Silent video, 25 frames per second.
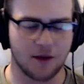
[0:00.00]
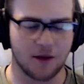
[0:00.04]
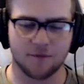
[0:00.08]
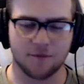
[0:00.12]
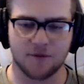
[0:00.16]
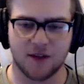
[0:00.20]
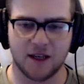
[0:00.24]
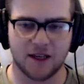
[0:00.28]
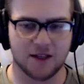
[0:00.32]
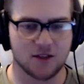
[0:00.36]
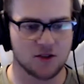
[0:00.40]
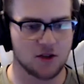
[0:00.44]

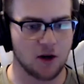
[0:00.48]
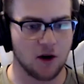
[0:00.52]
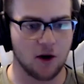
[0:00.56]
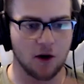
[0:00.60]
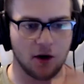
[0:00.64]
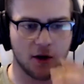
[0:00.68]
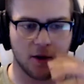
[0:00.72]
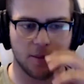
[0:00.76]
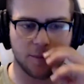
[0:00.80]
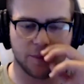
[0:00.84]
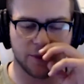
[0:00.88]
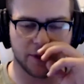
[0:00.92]
things are
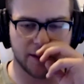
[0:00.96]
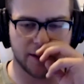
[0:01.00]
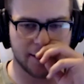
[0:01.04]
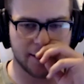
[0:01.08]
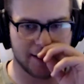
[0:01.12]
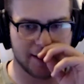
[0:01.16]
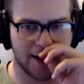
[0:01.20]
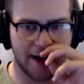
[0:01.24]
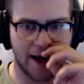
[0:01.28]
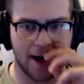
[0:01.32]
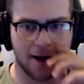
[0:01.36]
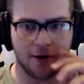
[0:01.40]

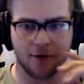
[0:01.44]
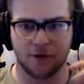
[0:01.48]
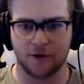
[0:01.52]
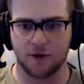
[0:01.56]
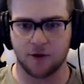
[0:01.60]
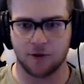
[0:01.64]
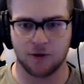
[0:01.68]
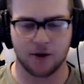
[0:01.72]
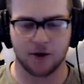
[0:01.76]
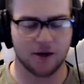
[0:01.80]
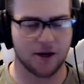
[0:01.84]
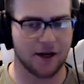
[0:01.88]
completely out of the
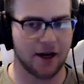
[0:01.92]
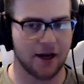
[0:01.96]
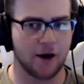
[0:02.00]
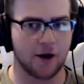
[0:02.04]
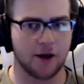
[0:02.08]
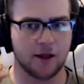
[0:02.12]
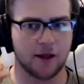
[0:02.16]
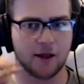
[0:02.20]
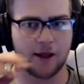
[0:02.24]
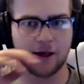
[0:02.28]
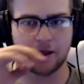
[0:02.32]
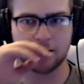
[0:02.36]

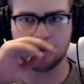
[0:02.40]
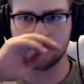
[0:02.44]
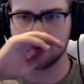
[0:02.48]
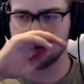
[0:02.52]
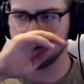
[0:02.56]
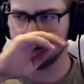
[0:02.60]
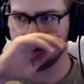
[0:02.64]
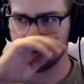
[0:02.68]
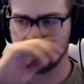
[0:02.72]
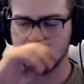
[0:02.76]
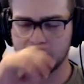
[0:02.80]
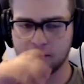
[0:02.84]
ordinary, like
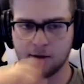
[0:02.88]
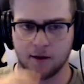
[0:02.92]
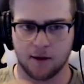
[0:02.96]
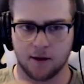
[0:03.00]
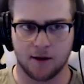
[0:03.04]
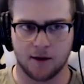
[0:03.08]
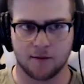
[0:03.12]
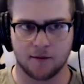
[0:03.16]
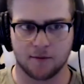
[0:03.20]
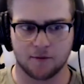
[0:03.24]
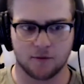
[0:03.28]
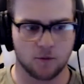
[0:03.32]

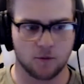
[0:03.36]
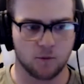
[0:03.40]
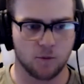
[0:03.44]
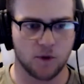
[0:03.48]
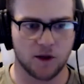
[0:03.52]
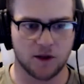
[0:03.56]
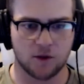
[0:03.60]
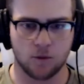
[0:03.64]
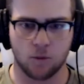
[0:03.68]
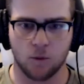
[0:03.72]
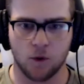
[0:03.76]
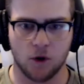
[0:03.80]
uh,
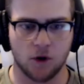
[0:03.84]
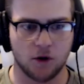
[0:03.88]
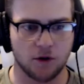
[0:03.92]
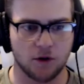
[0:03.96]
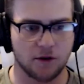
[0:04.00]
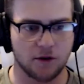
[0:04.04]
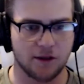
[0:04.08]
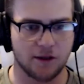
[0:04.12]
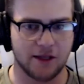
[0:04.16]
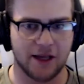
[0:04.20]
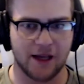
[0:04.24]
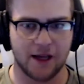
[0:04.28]
with the
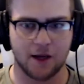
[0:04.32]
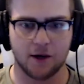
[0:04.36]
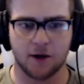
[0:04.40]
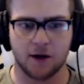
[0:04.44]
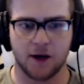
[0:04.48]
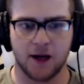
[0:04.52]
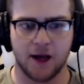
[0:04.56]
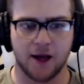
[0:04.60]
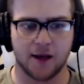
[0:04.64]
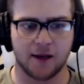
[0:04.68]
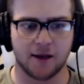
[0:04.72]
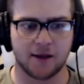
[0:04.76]
world of the
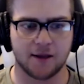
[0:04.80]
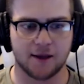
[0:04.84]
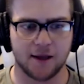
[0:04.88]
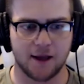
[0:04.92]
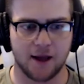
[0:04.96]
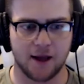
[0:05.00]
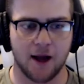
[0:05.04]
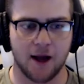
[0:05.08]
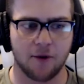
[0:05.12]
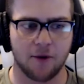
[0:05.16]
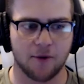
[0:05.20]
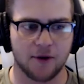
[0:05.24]
internet,
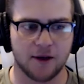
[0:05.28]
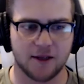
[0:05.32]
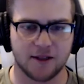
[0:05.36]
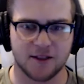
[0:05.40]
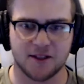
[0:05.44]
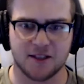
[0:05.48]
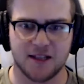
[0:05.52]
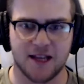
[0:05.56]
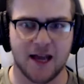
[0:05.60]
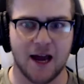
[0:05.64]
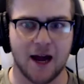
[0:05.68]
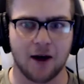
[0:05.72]
how it
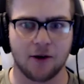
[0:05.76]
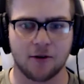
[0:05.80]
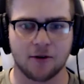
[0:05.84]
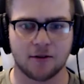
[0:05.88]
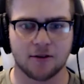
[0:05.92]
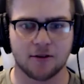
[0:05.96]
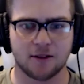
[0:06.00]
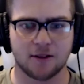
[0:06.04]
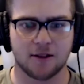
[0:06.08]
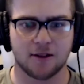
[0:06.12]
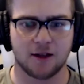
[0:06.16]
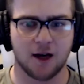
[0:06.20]
is now.
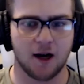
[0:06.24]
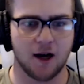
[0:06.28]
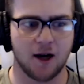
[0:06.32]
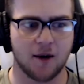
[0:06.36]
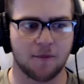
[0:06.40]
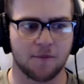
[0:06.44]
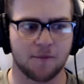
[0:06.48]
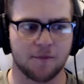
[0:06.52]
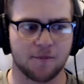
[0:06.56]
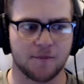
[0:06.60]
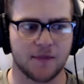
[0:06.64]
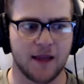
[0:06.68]

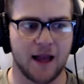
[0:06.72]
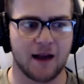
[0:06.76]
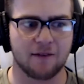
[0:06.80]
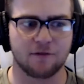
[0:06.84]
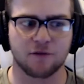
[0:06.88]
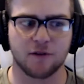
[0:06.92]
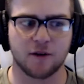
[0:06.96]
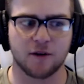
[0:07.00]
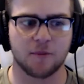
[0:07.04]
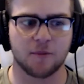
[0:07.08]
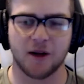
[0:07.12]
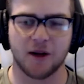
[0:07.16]

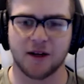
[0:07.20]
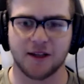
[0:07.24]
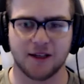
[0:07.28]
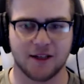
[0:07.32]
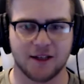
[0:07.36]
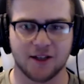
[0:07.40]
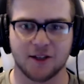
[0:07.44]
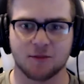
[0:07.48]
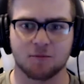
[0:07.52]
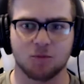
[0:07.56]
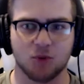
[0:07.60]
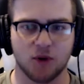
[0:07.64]
Everybody
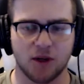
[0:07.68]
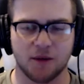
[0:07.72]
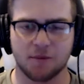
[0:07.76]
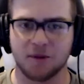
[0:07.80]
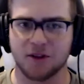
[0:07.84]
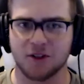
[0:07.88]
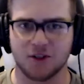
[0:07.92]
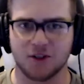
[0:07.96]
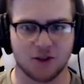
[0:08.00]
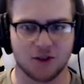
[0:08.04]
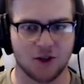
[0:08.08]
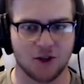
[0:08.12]
could pretty
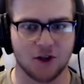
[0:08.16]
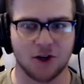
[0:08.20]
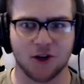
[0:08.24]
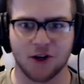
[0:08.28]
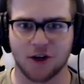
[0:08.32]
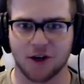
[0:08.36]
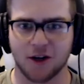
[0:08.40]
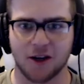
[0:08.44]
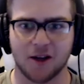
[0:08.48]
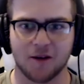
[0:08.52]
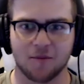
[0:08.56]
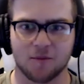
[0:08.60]
much
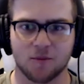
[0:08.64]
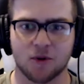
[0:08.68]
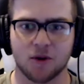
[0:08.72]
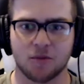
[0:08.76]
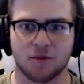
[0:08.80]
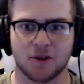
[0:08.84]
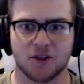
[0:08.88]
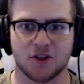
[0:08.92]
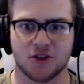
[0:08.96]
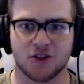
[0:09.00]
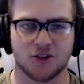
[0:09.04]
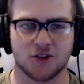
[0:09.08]
learn and pretty
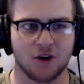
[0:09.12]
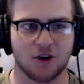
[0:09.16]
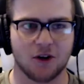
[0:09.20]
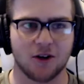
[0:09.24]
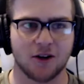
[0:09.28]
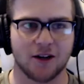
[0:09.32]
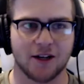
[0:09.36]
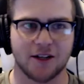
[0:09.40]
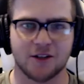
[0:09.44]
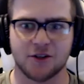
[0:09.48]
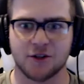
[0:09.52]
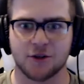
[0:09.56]
much
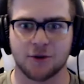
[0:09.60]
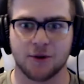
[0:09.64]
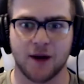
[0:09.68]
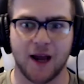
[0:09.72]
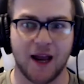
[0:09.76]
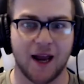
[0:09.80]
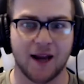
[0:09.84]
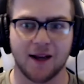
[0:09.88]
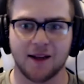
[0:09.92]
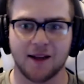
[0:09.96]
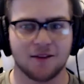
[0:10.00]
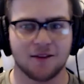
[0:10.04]
start and do
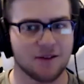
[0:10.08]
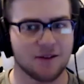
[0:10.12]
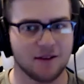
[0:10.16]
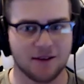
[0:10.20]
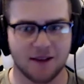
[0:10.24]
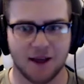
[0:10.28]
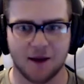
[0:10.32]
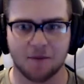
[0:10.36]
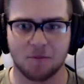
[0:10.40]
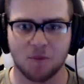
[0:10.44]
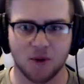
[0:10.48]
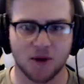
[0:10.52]
anything
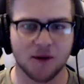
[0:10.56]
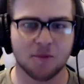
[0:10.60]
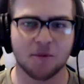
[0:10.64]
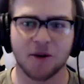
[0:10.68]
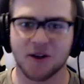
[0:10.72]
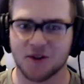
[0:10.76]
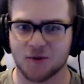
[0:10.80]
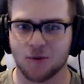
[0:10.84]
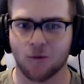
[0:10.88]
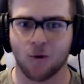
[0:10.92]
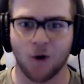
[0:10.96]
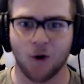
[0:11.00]
they pretty
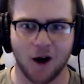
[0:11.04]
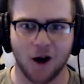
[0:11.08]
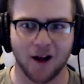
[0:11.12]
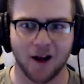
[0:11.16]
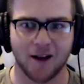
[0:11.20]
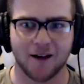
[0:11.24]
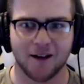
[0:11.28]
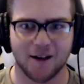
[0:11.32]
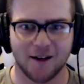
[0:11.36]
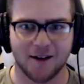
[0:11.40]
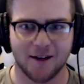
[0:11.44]
much want.